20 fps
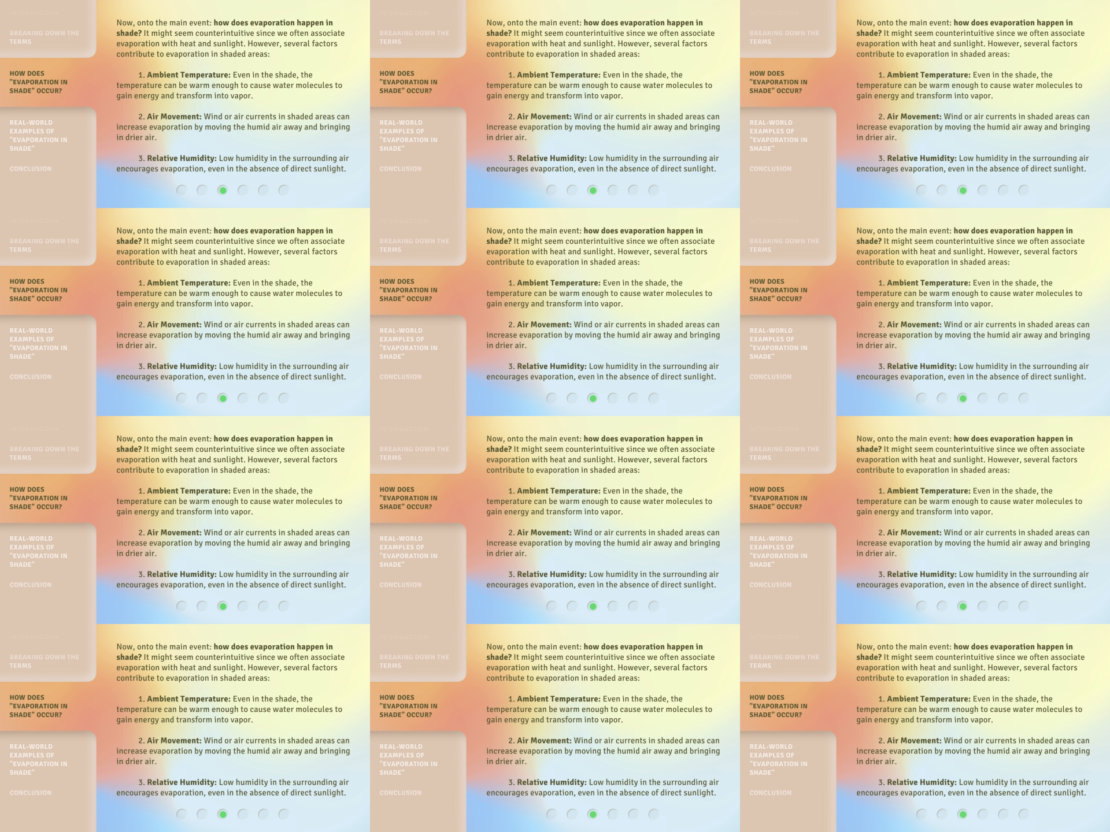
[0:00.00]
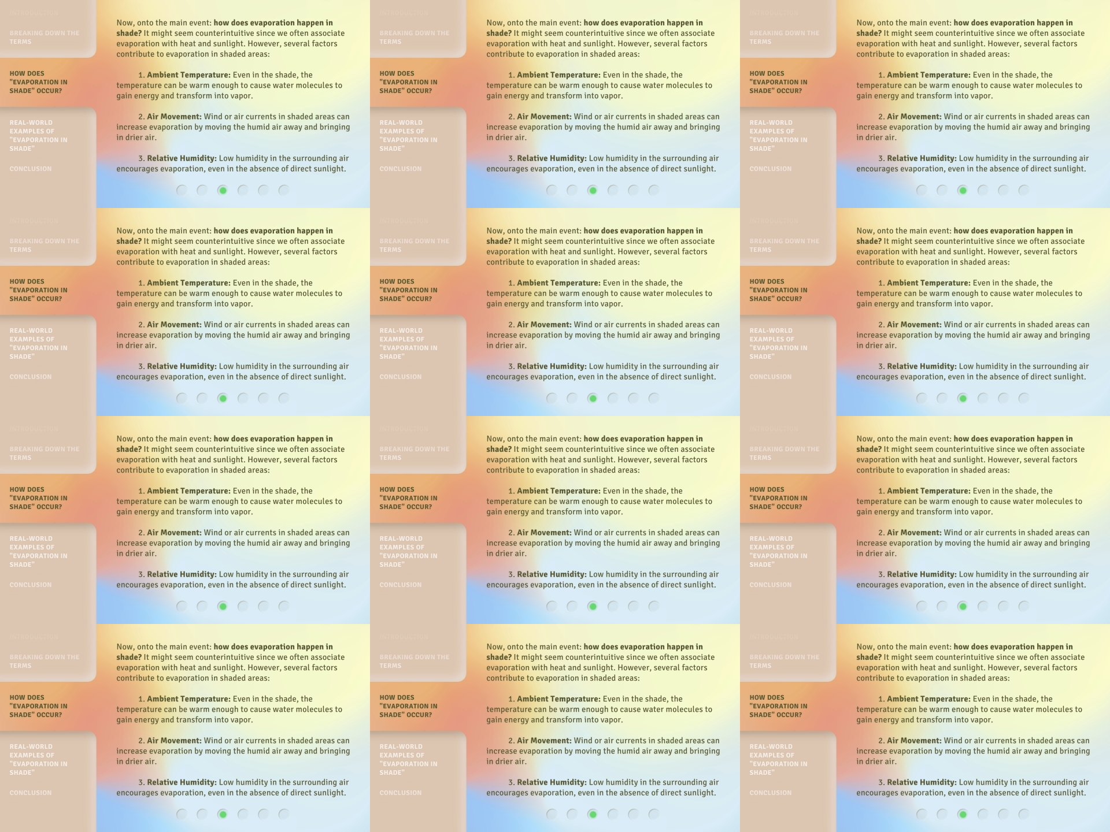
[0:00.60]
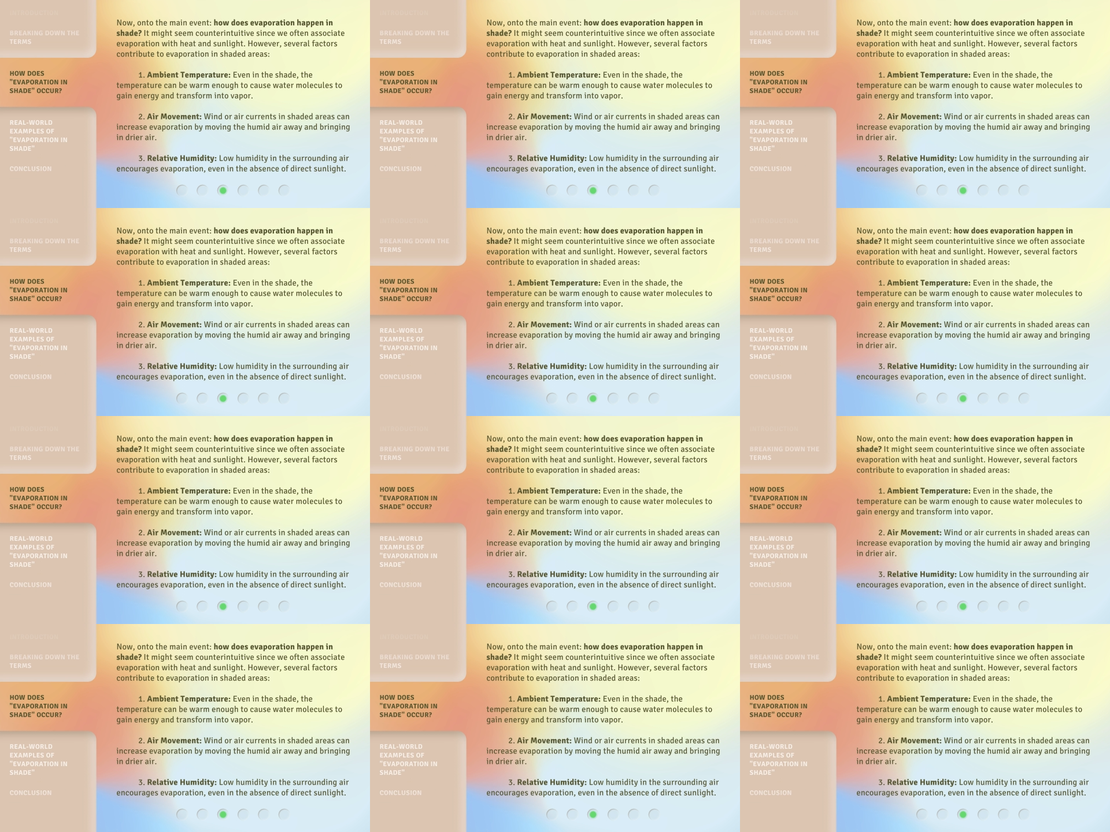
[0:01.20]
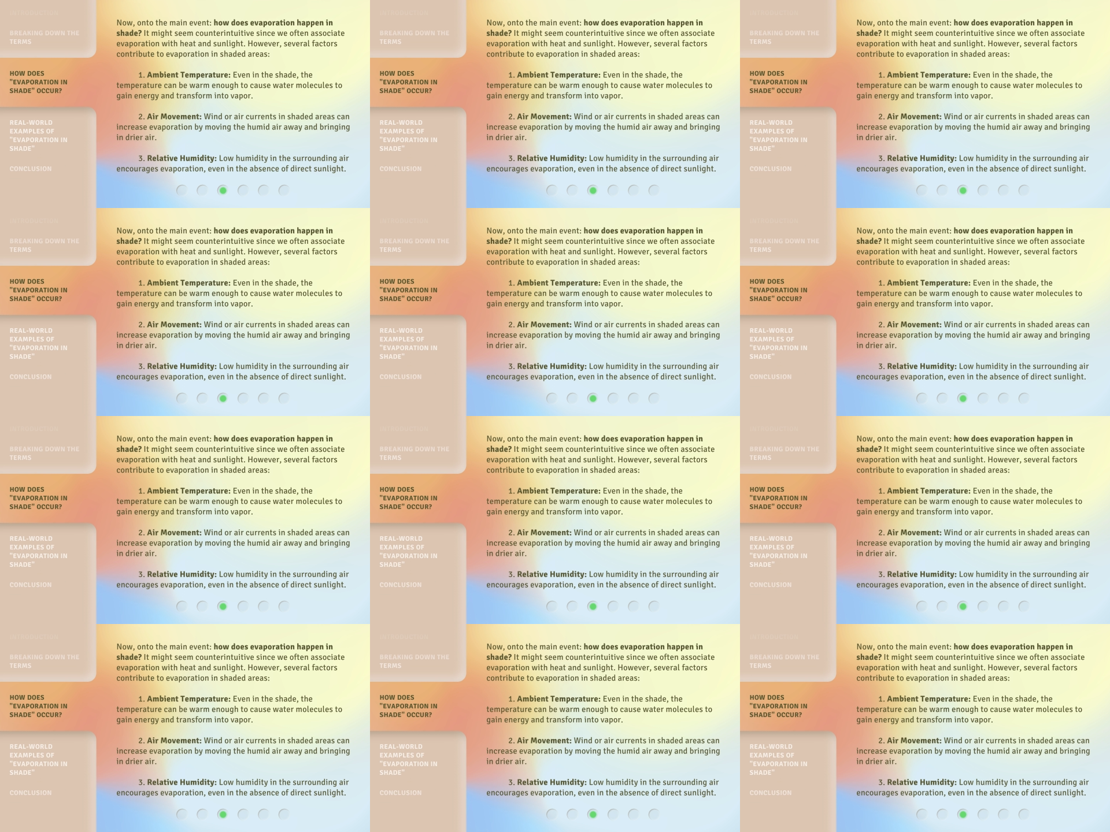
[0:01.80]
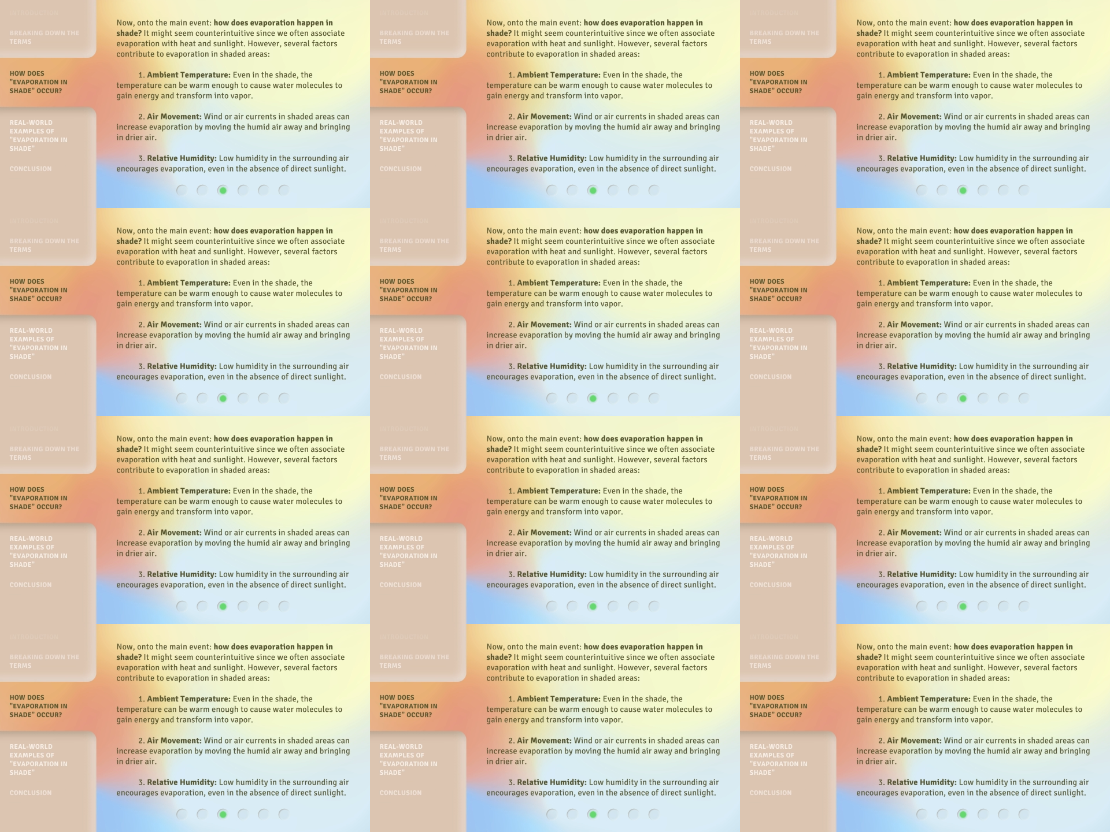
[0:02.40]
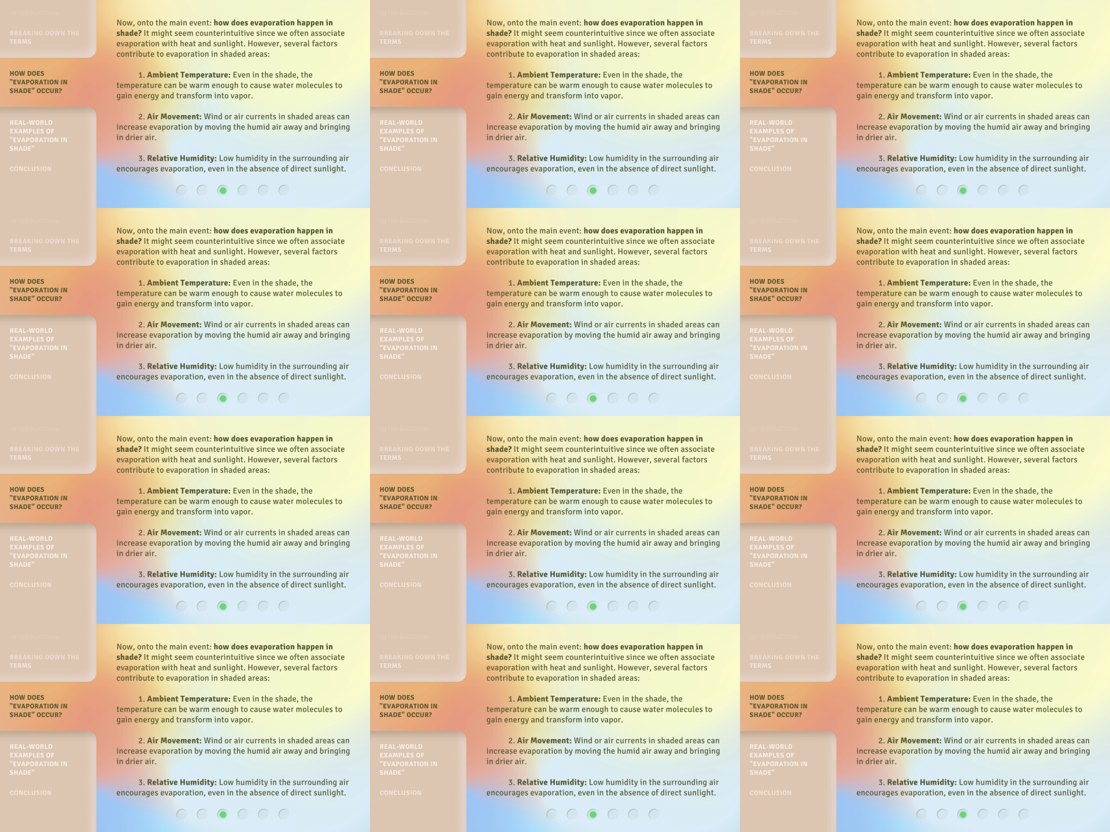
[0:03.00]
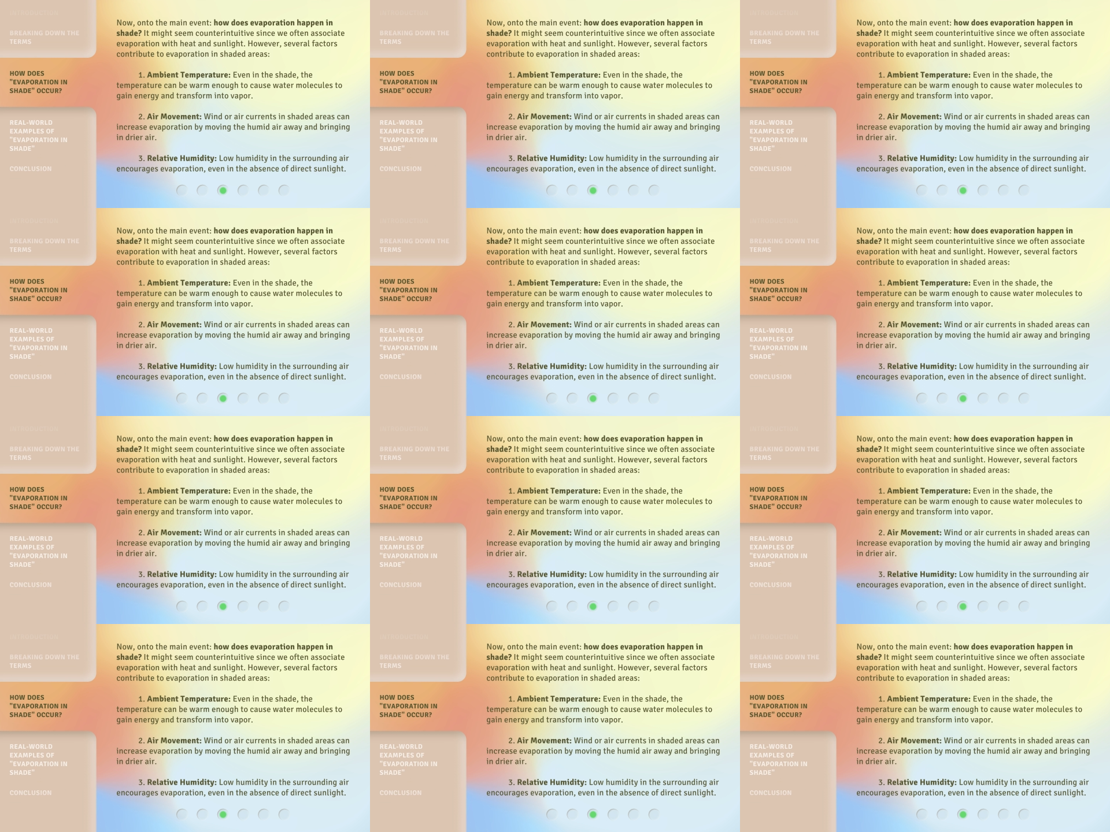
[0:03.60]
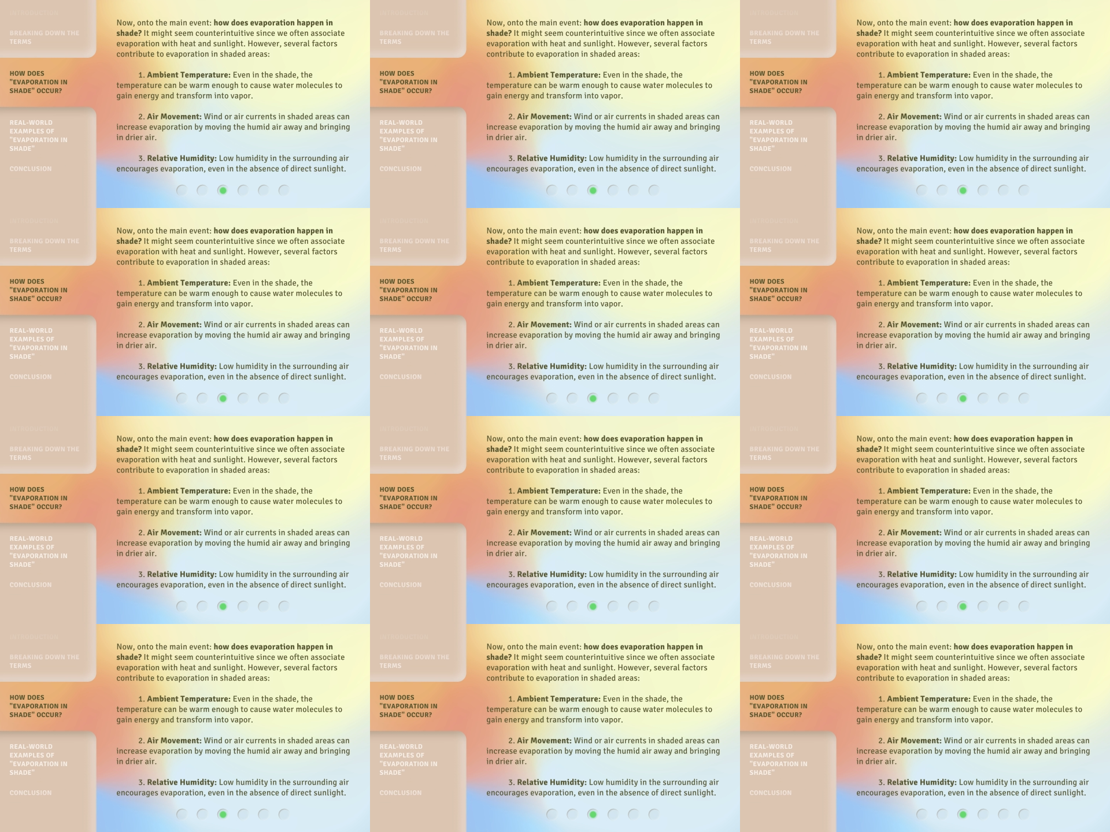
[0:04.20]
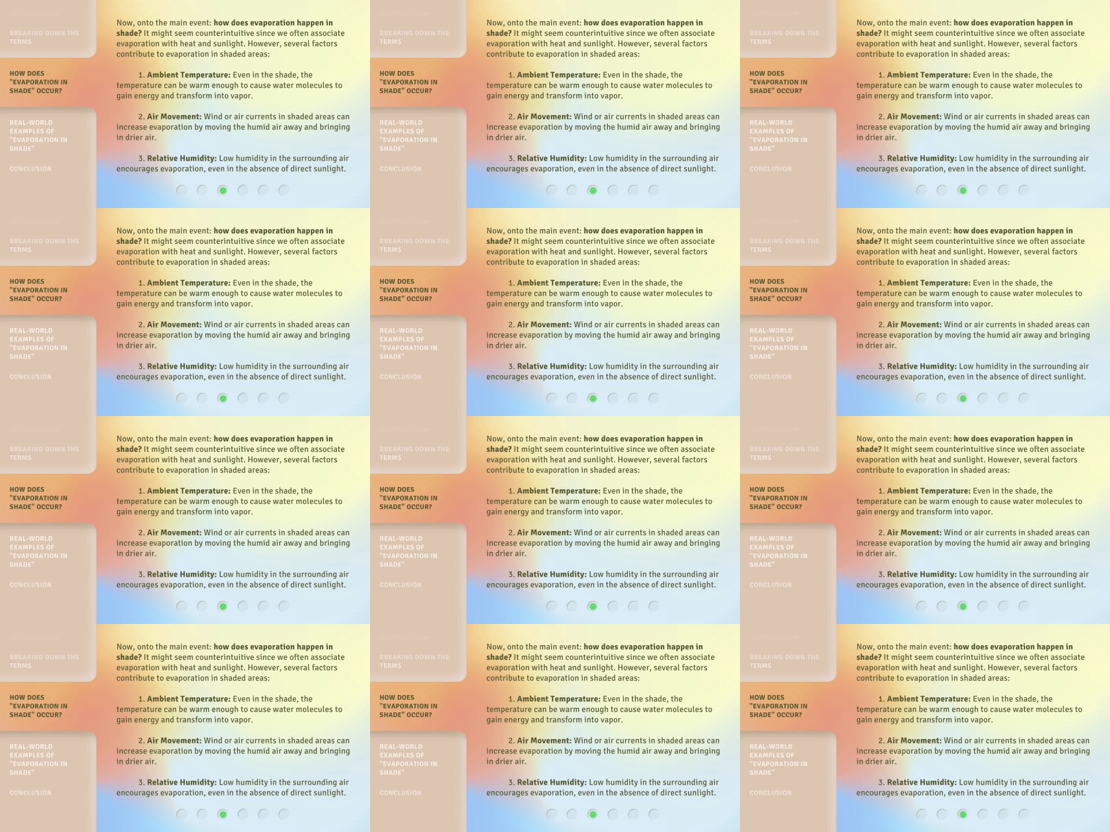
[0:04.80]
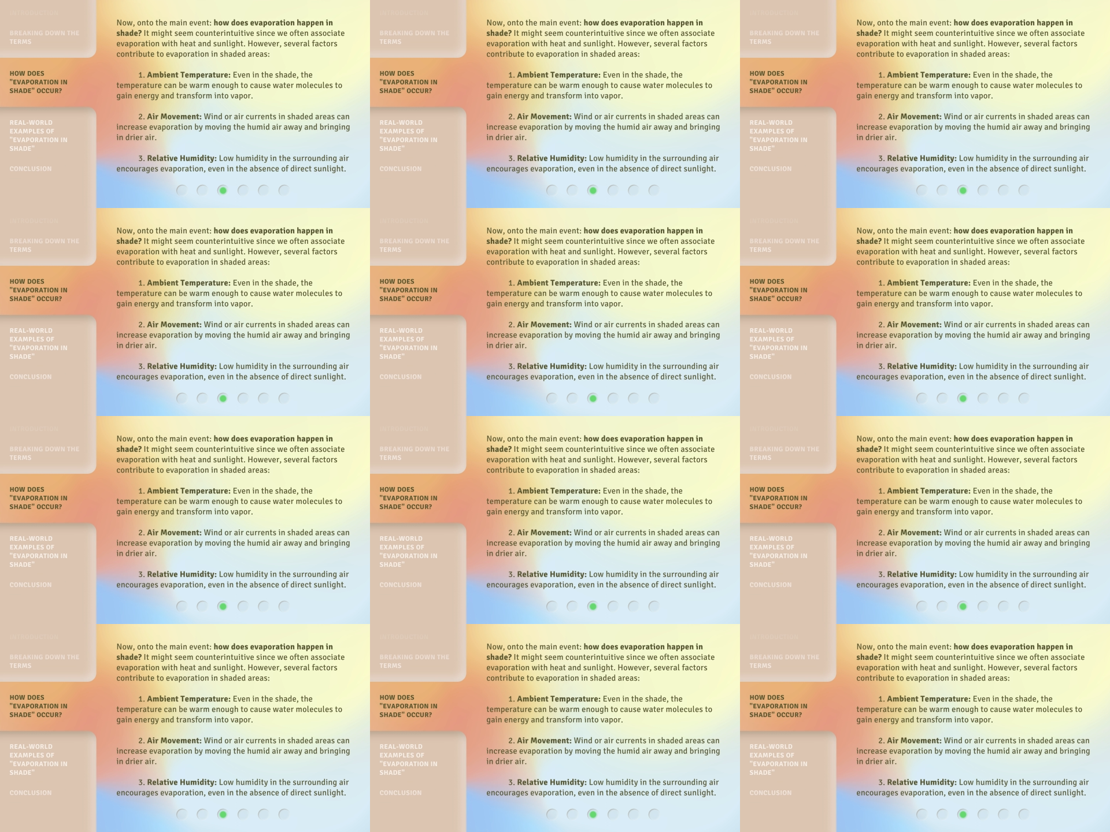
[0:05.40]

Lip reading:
[unreadable: no face in view]